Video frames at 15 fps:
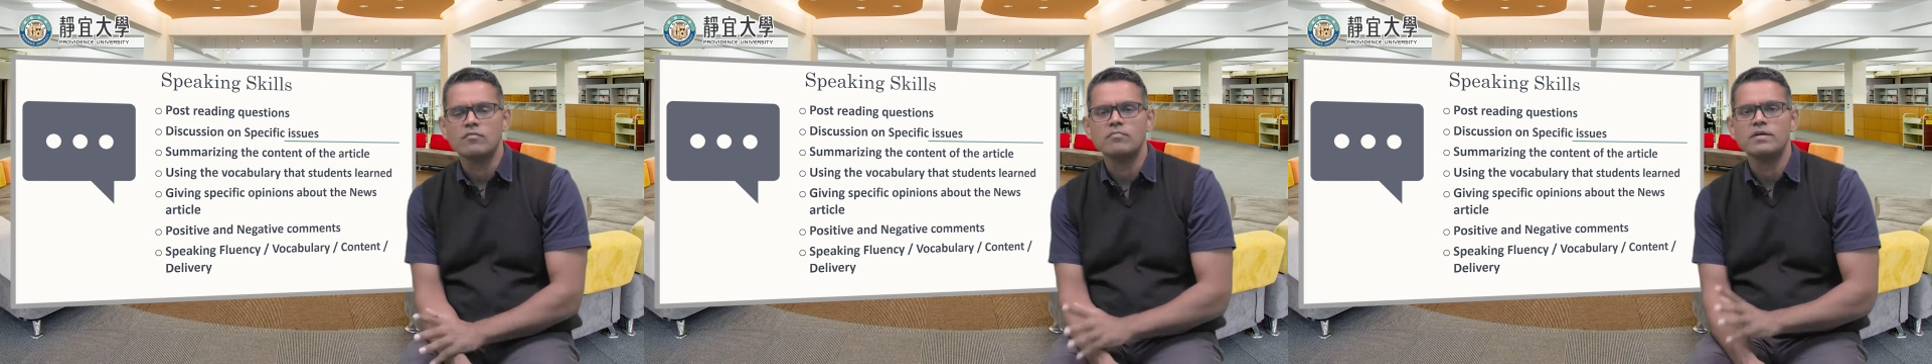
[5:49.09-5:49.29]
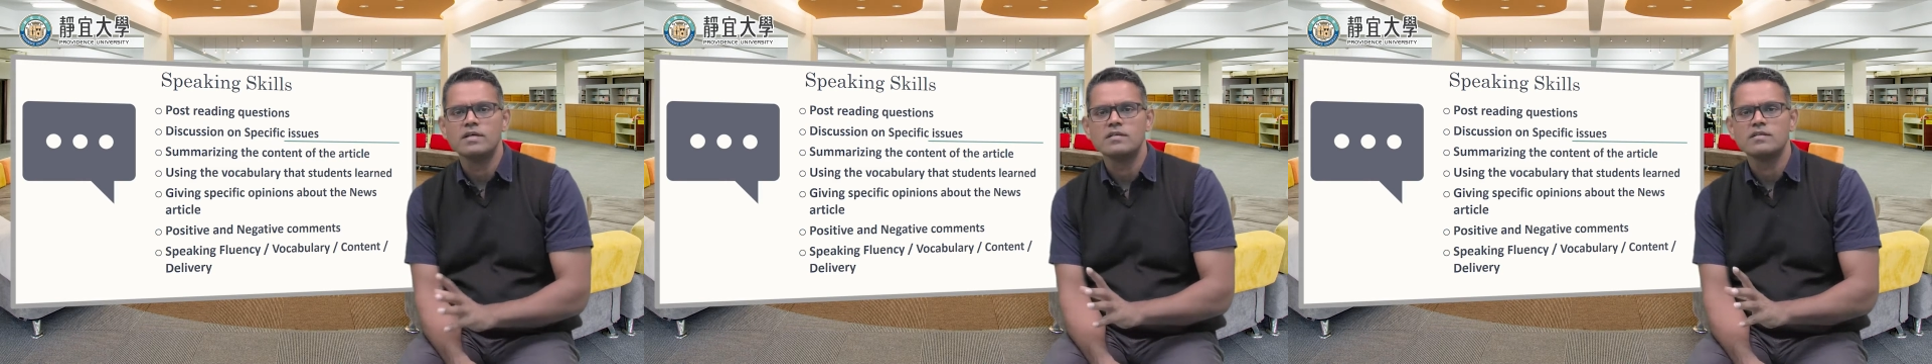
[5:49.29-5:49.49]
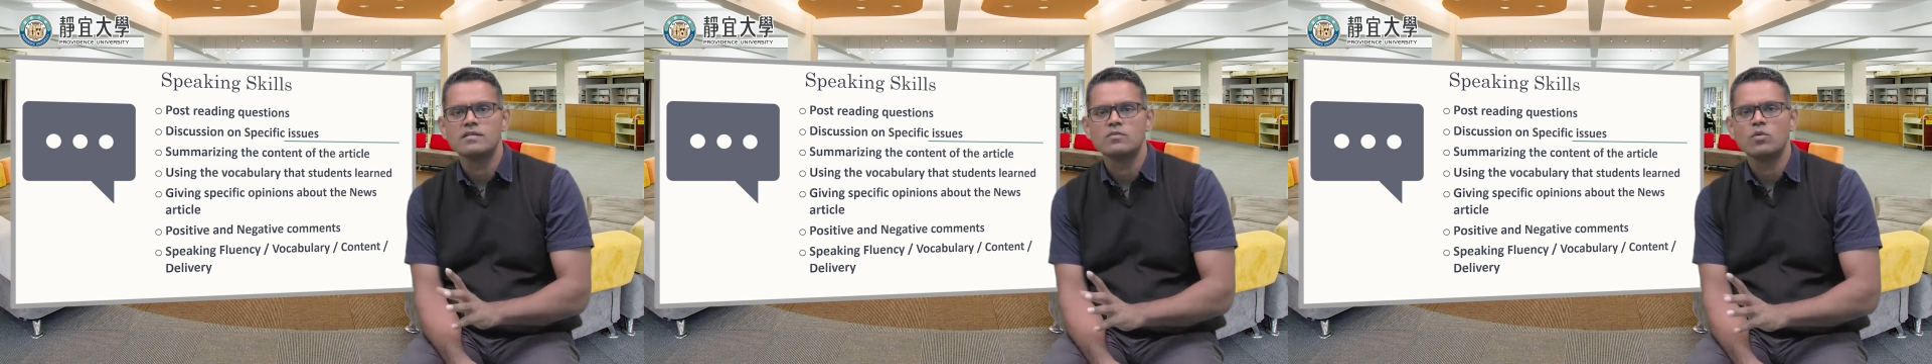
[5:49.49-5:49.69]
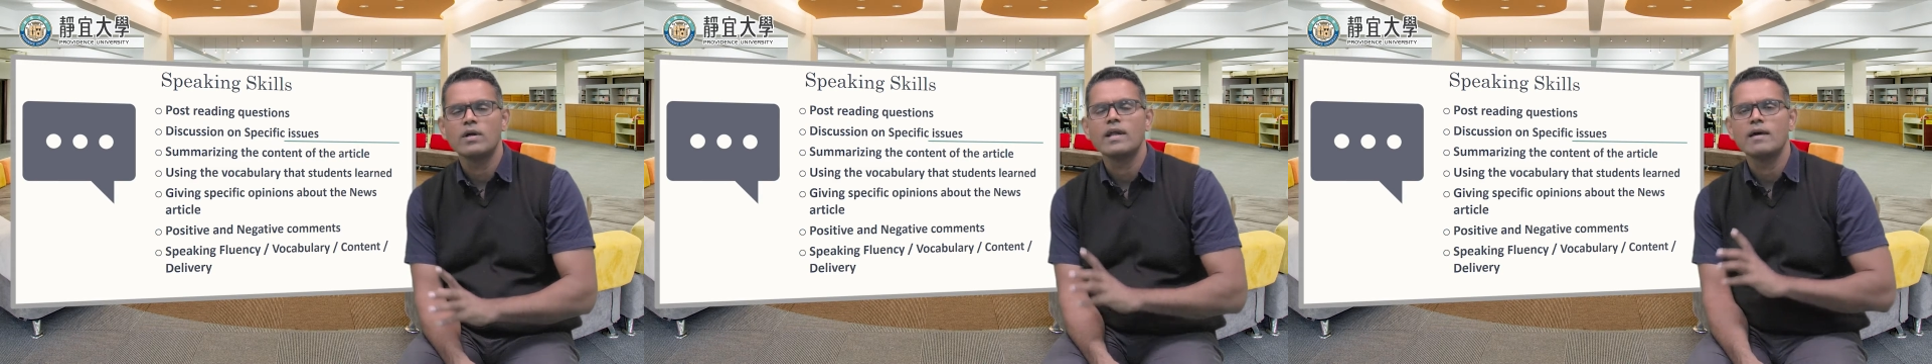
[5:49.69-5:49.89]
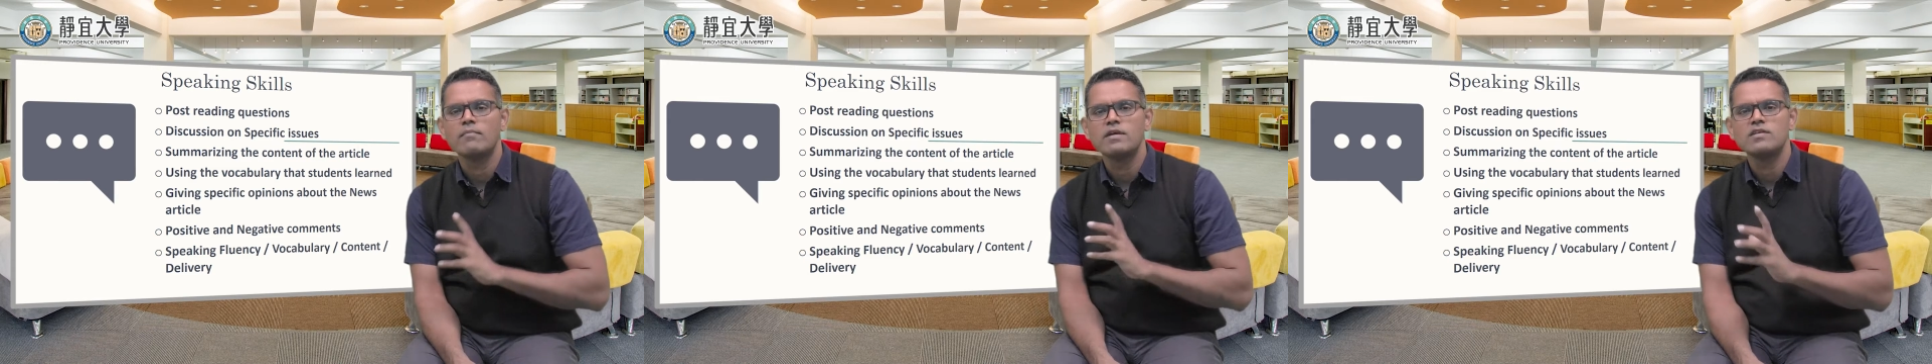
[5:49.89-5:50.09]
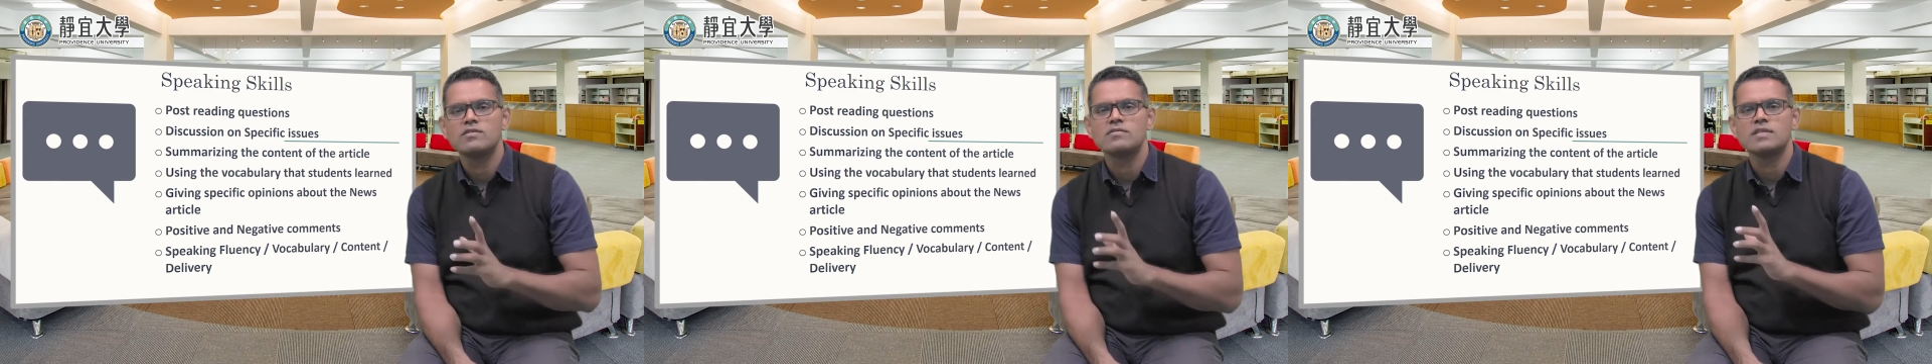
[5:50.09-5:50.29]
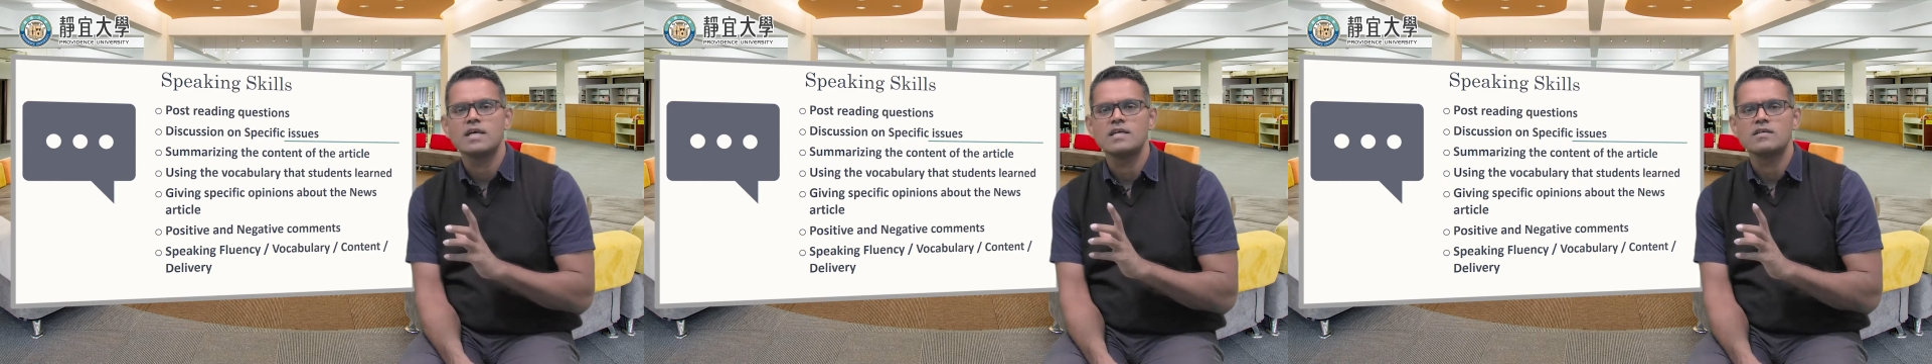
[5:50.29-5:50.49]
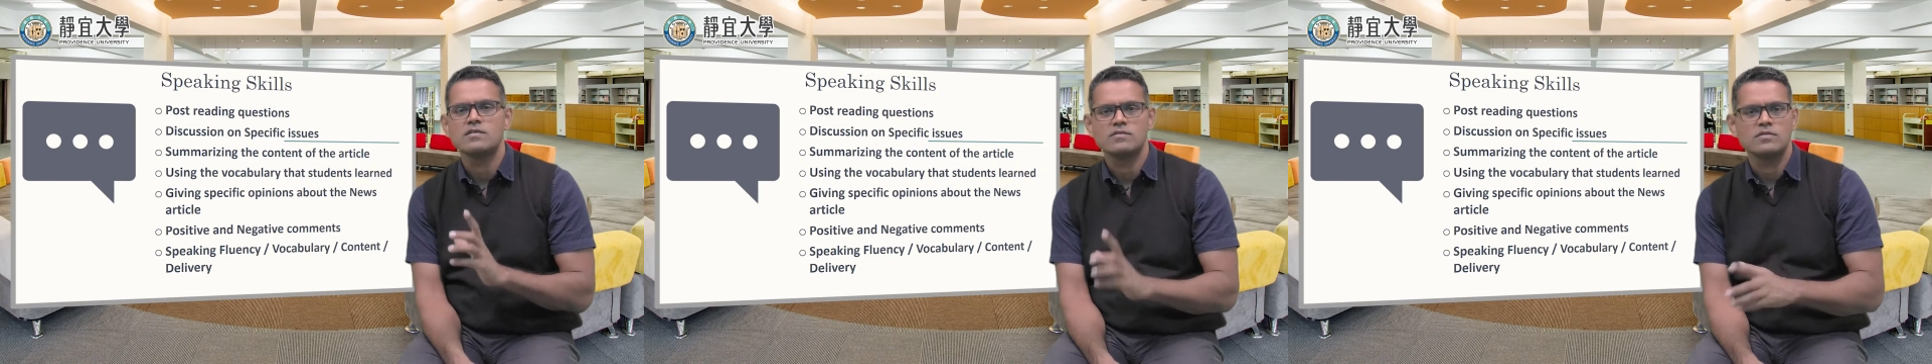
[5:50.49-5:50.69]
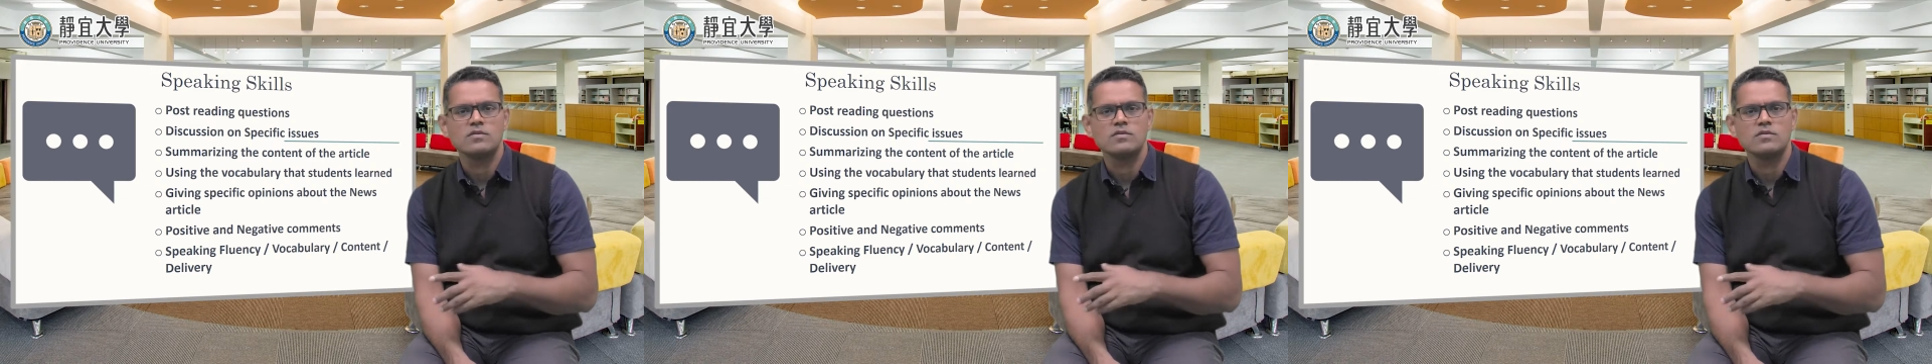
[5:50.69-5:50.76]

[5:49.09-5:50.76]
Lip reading: But what I mean to say is